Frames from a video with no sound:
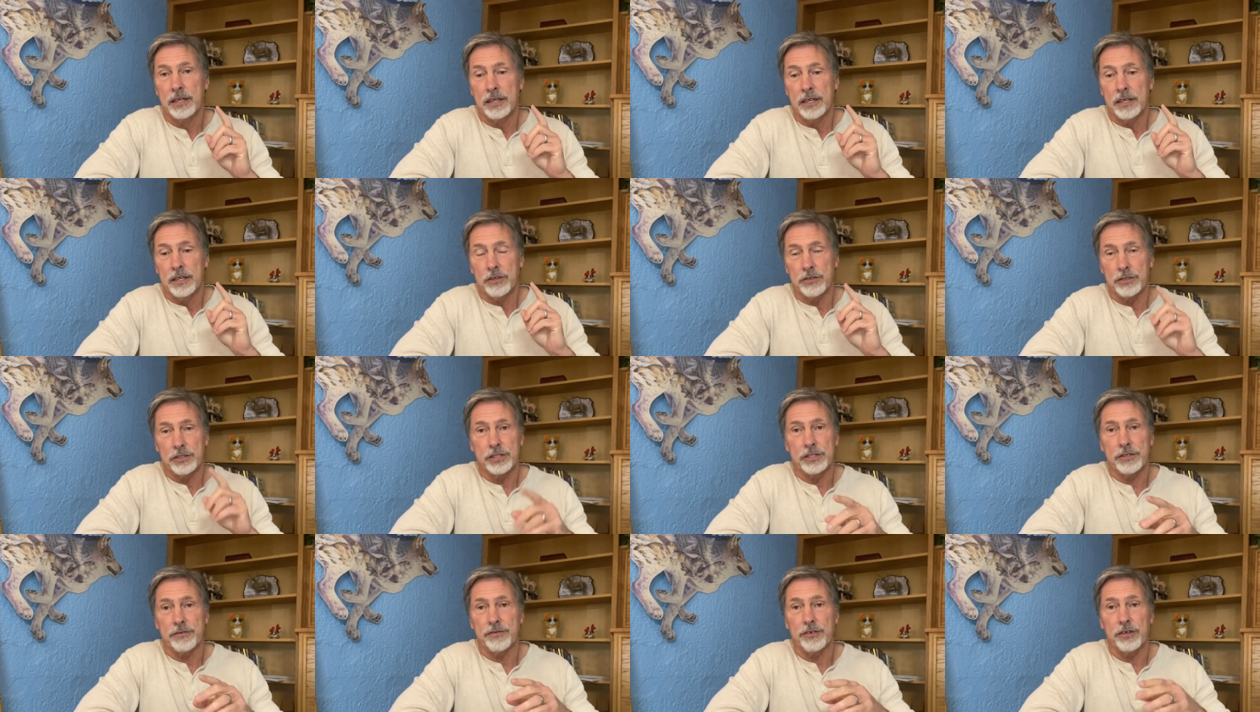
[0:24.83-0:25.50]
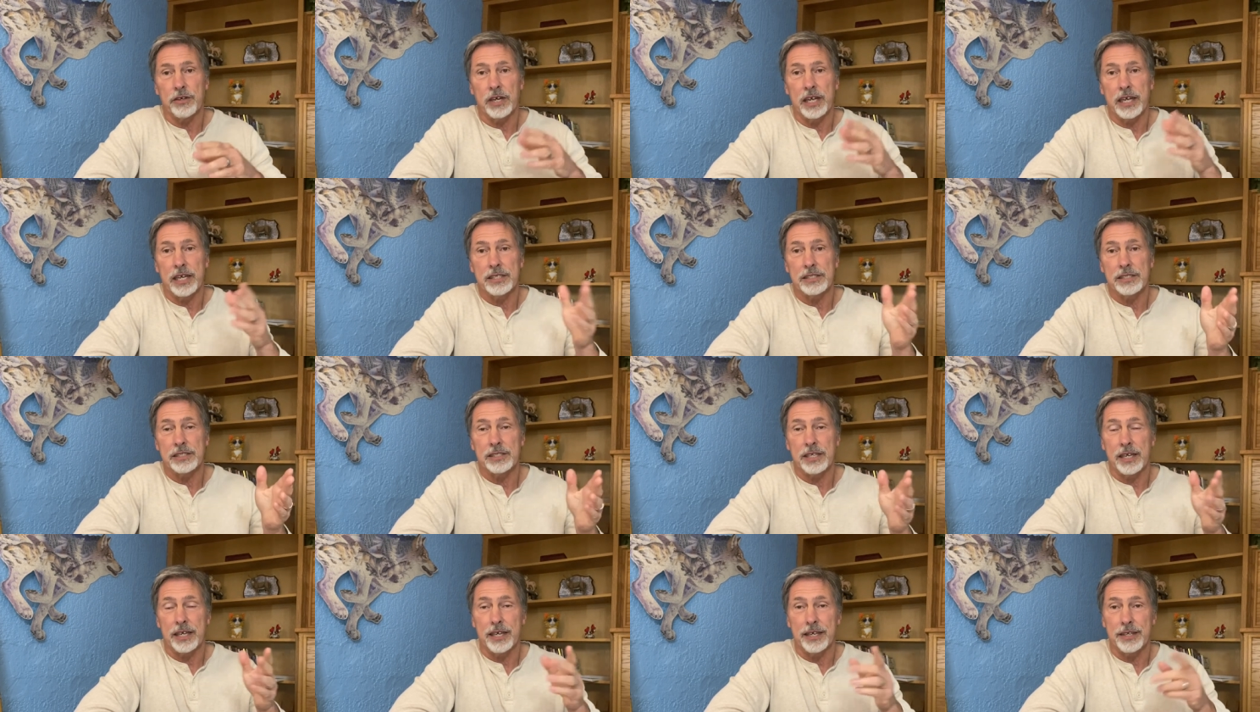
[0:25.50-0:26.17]
Christopher has,
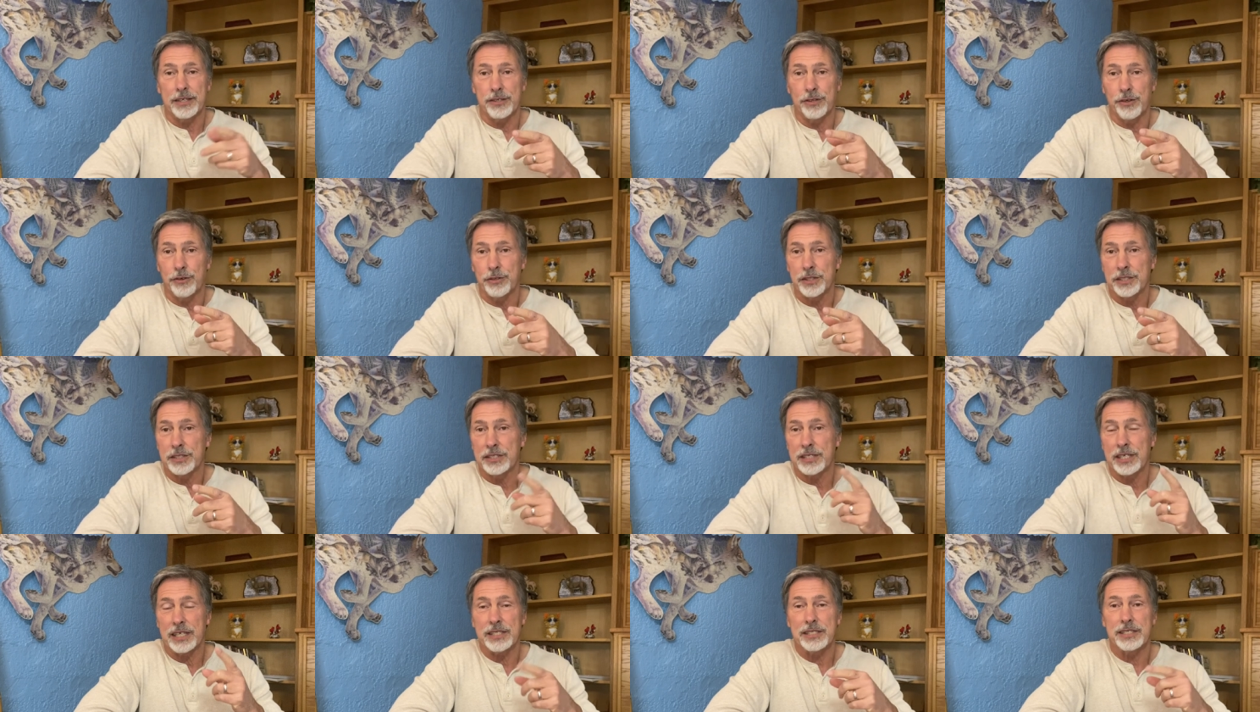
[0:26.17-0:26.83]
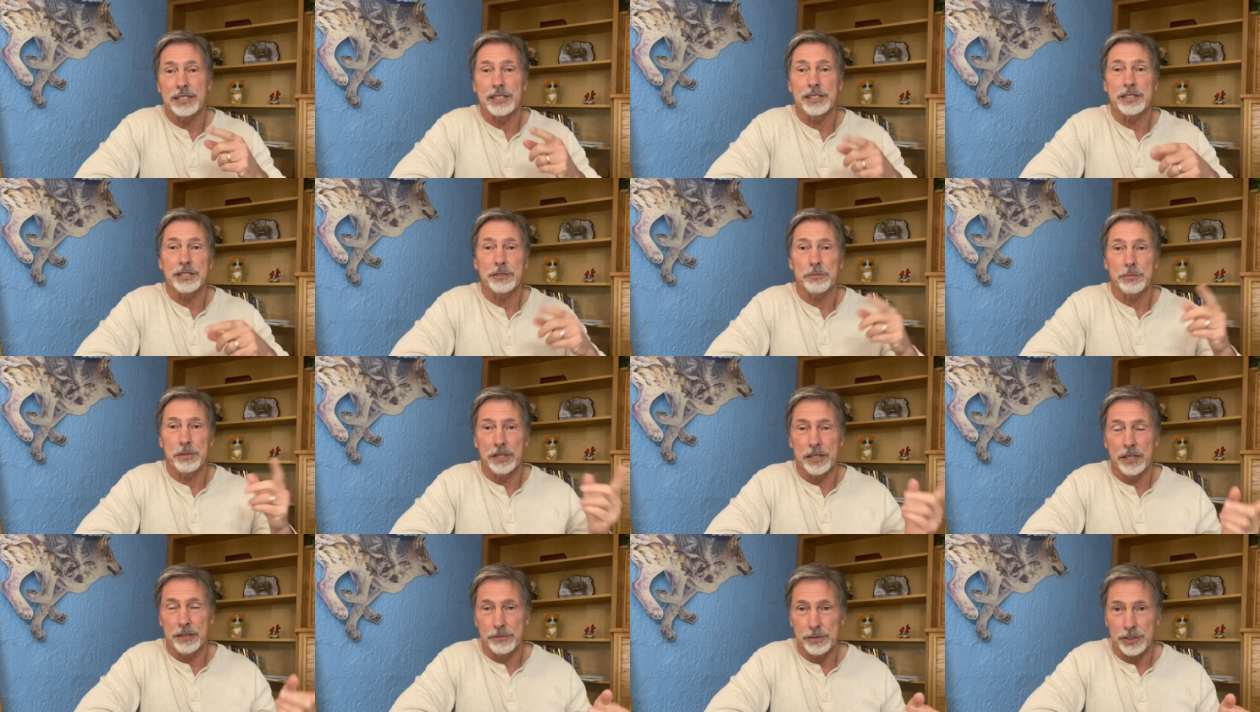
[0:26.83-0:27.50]
I uh, noticed, has since
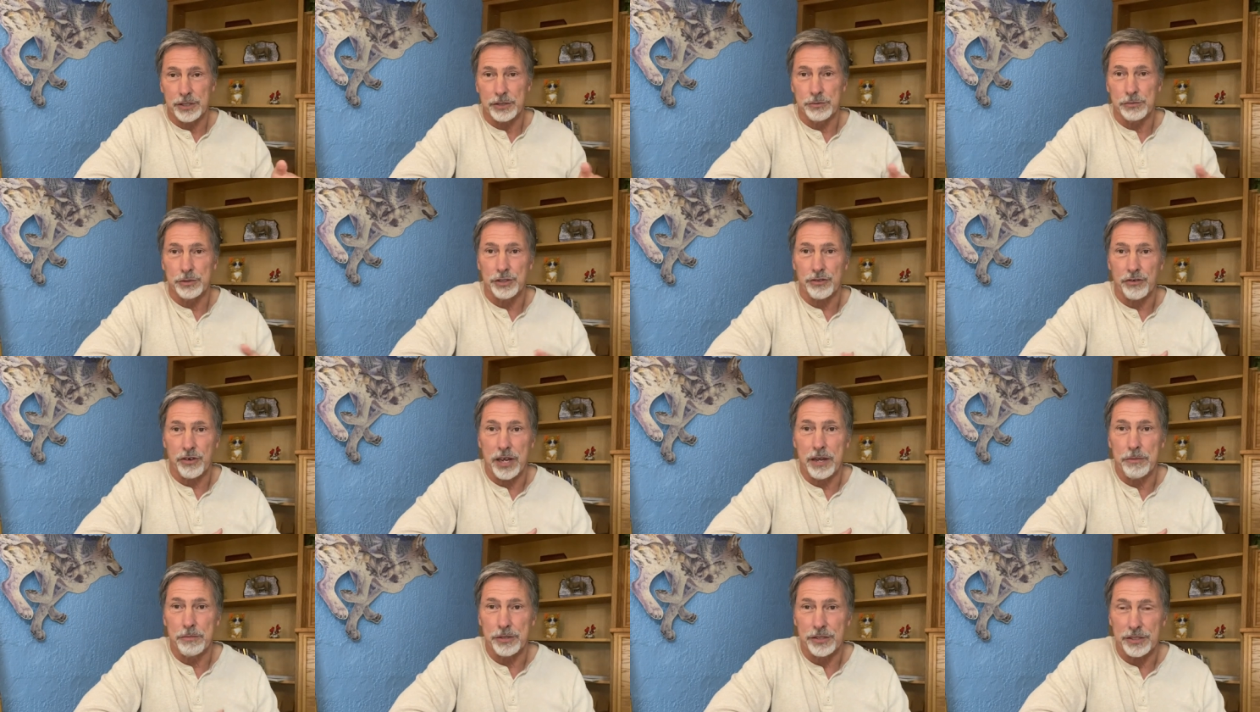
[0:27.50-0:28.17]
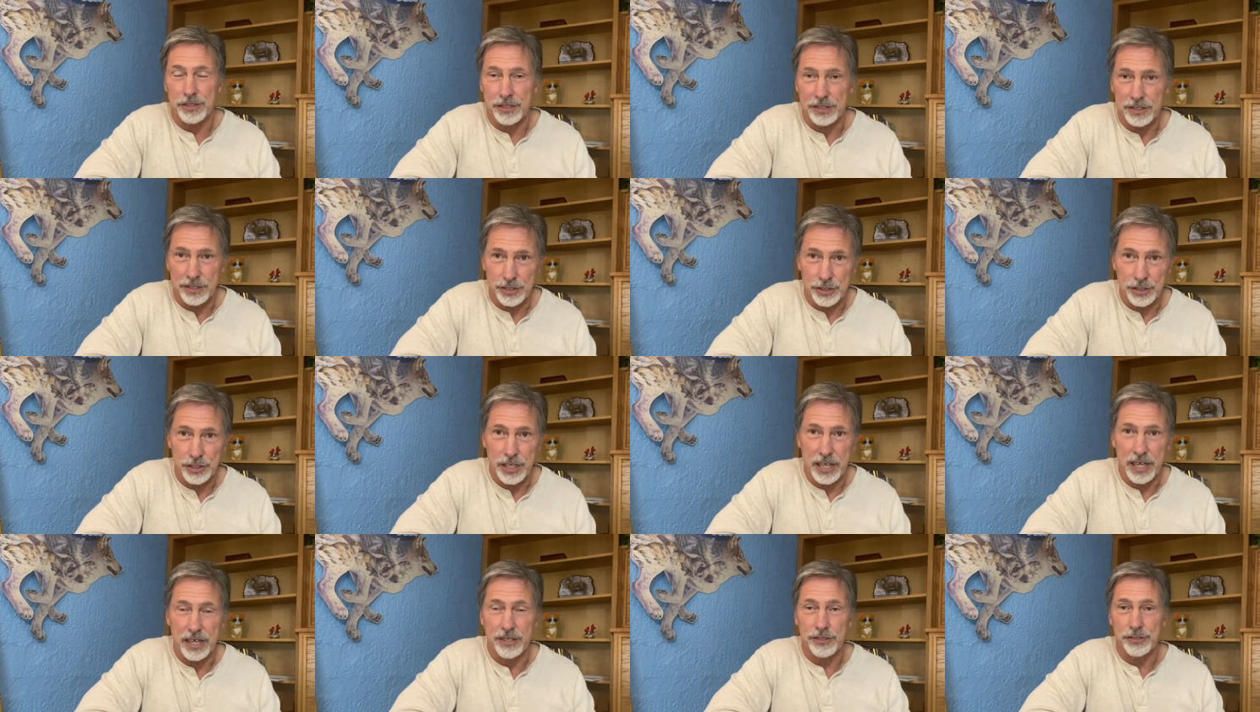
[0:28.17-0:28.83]
become a subscriber to this
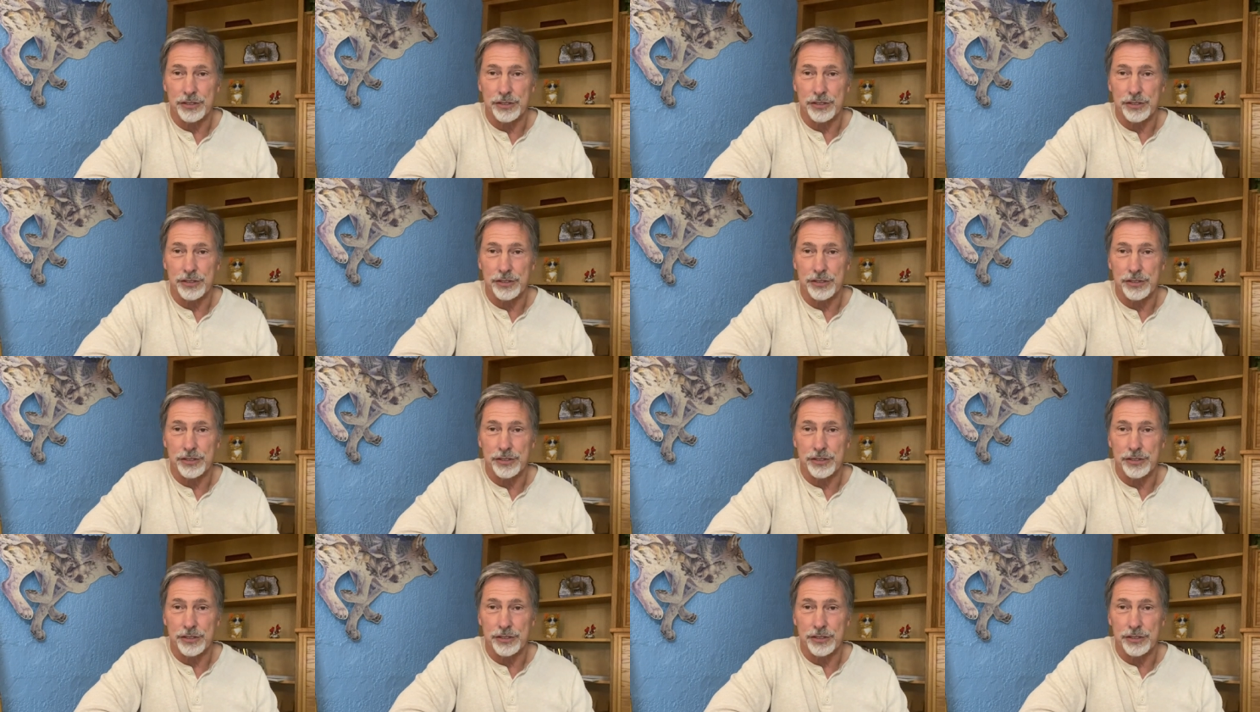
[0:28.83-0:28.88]
channel.